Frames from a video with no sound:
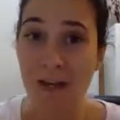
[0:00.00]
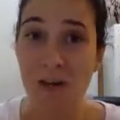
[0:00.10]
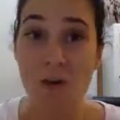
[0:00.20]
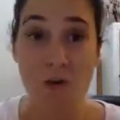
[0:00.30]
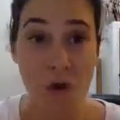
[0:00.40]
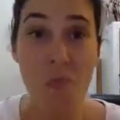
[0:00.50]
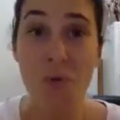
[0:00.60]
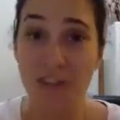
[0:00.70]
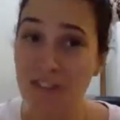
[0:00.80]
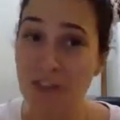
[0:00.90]
know
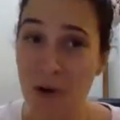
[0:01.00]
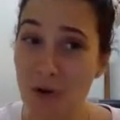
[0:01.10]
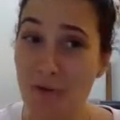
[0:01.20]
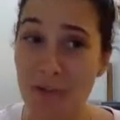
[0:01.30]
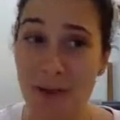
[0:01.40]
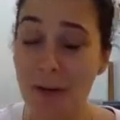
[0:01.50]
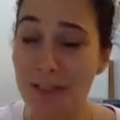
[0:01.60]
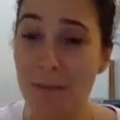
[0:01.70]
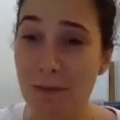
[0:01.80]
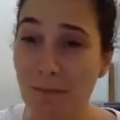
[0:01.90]
what song's going
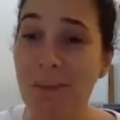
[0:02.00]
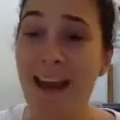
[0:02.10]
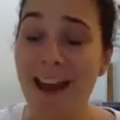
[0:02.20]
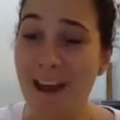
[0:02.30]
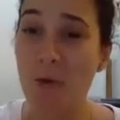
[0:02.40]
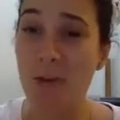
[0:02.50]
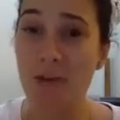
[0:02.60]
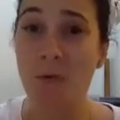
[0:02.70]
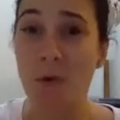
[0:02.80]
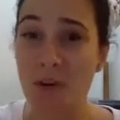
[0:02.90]
to be playing when
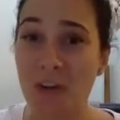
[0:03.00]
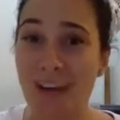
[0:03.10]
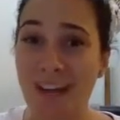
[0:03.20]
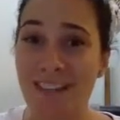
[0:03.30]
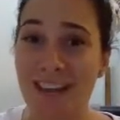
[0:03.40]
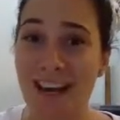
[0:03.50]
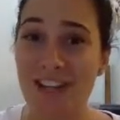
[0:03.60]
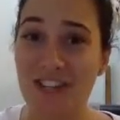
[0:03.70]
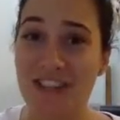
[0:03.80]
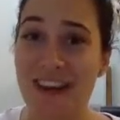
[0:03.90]
you walk that
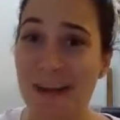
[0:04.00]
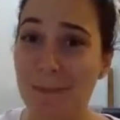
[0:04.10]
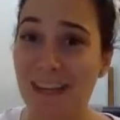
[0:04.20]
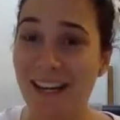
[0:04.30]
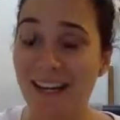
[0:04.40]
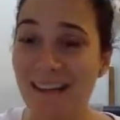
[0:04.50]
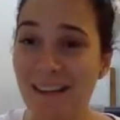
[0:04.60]
stage as an NMD.